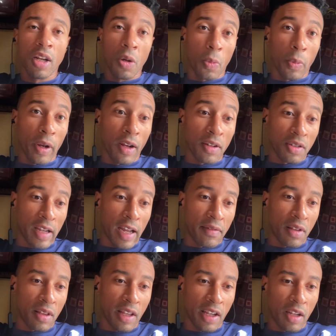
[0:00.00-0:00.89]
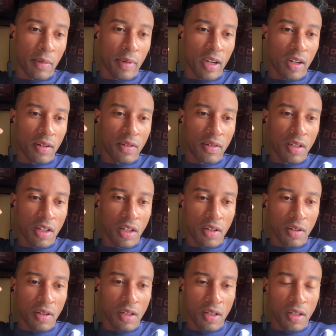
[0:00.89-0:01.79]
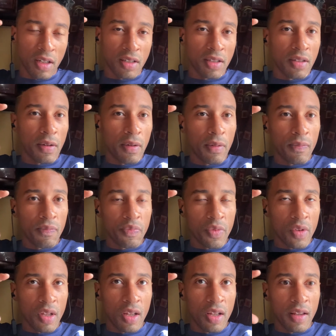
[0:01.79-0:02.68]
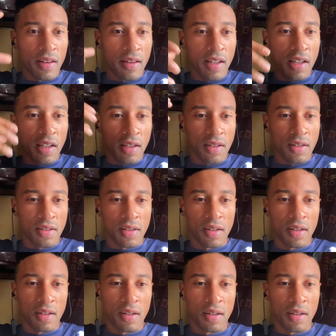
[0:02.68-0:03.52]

We also have to think about, because these